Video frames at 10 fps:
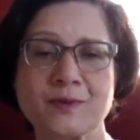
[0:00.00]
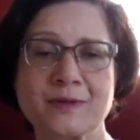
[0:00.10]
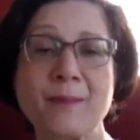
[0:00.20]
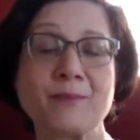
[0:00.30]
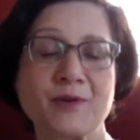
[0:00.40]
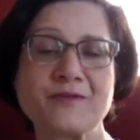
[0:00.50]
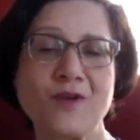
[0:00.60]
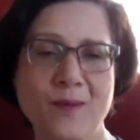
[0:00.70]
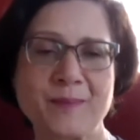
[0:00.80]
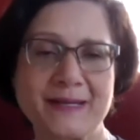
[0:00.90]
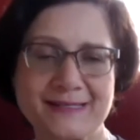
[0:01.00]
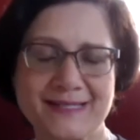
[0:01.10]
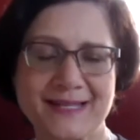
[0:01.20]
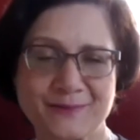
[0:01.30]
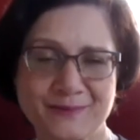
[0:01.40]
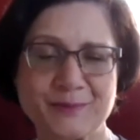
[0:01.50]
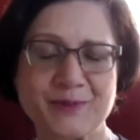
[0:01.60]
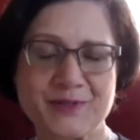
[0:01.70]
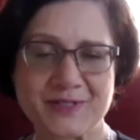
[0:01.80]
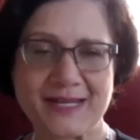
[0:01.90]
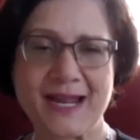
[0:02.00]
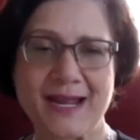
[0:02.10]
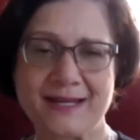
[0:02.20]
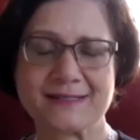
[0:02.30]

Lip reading: number of copies that the person has.